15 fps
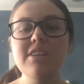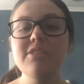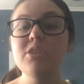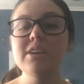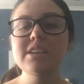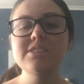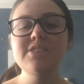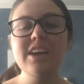
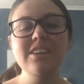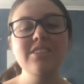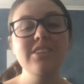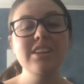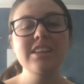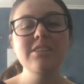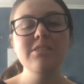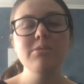always found it
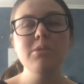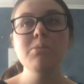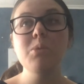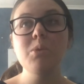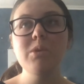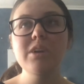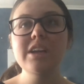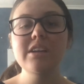really
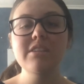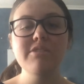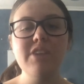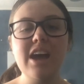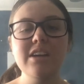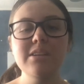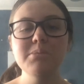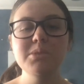rewarding and
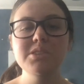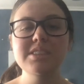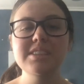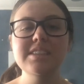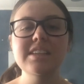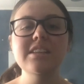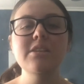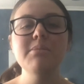valuable to
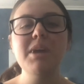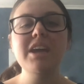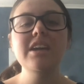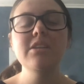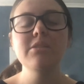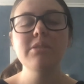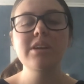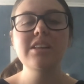see that you're
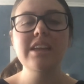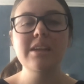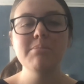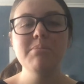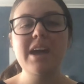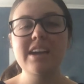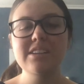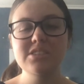making a real
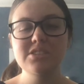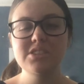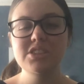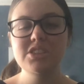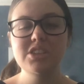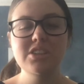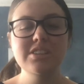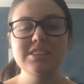impact on
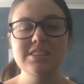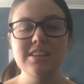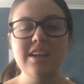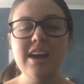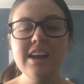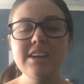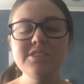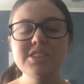students'
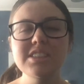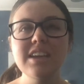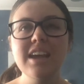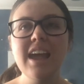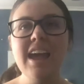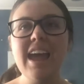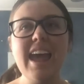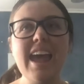lives.
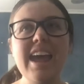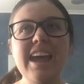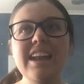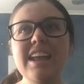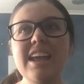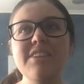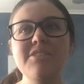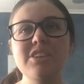
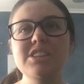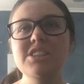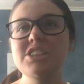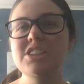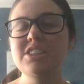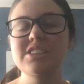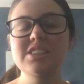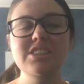And every
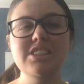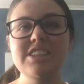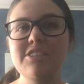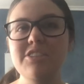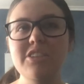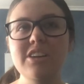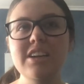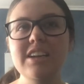student's
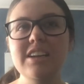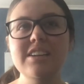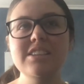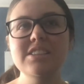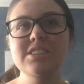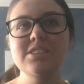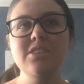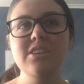different. And I
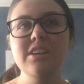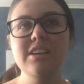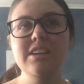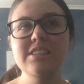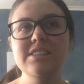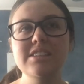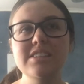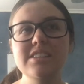just thought
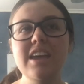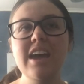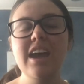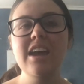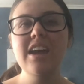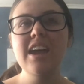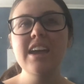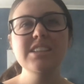it's
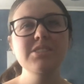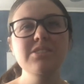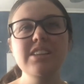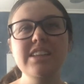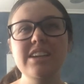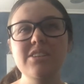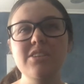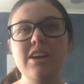a
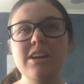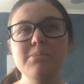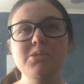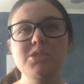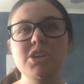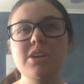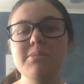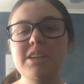really
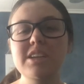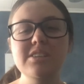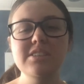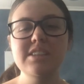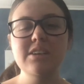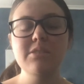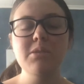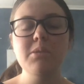incredible job that you
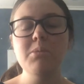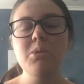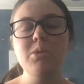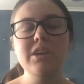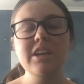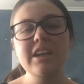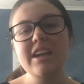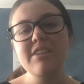see a
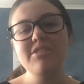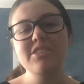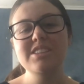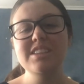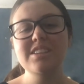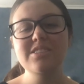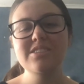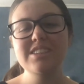reward in every
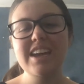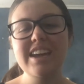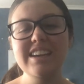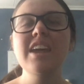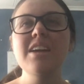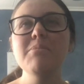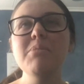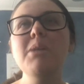single
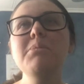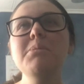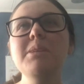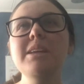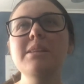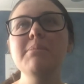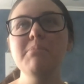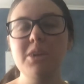day.
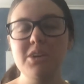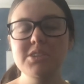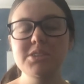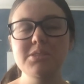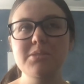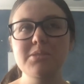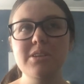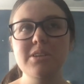Probably the
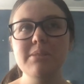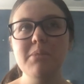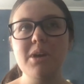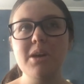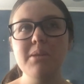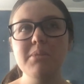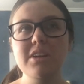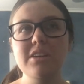most rewarding
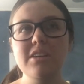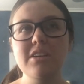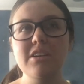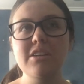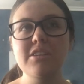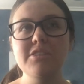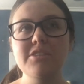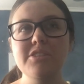moment
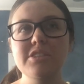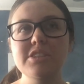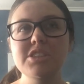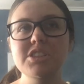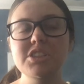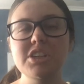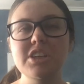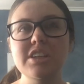of
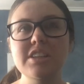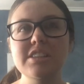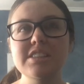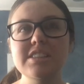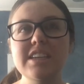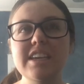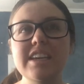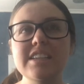
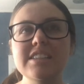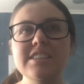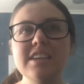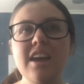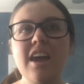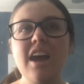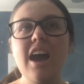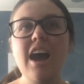students is
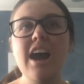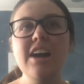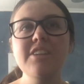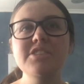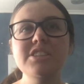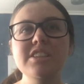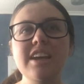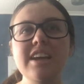
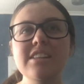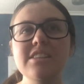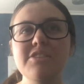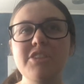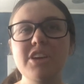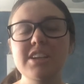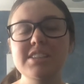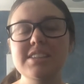after like
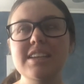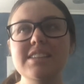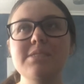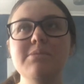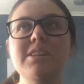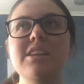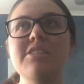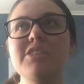the first
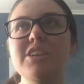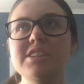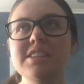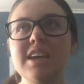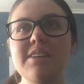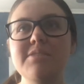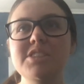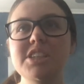lesson when they
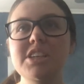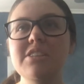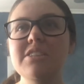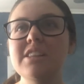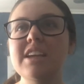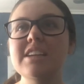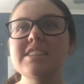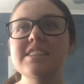first come to you
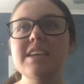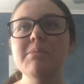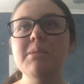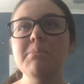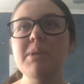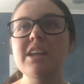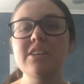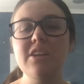and they seem
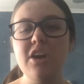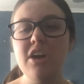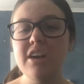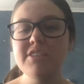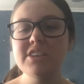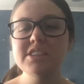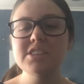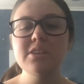a bit
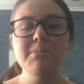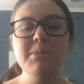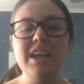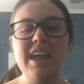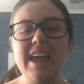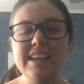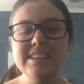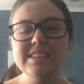nervous or a
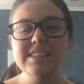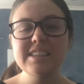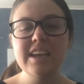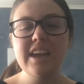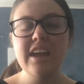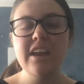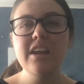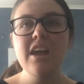bit
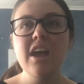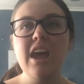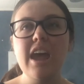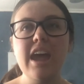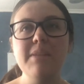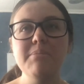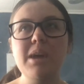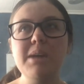hesitant
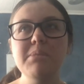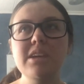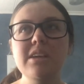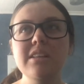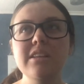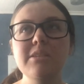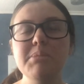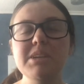and
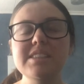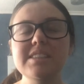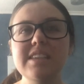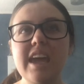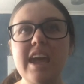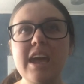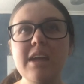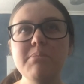maybe a little bit
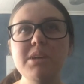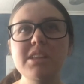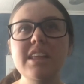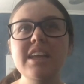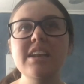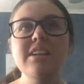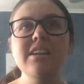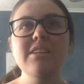scared. But
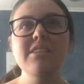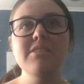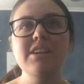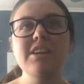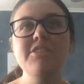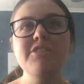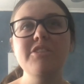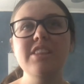then
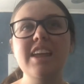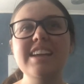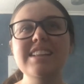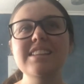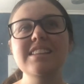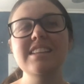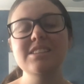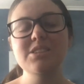if
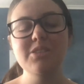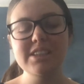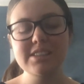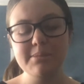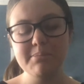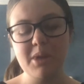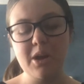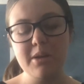like there's
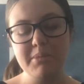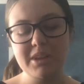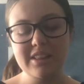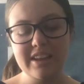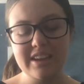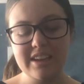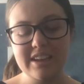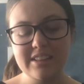always a
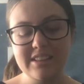moment like in